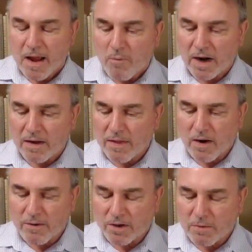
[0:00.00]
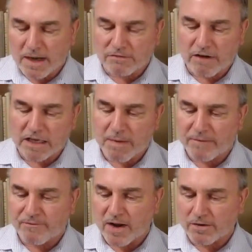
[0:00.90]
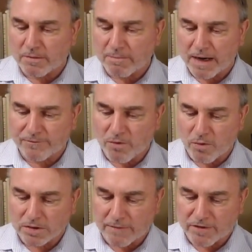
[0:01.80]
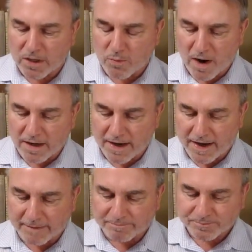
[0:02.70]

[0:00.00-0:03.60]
One other thing, I talk about strange bedfellows on page 471 here,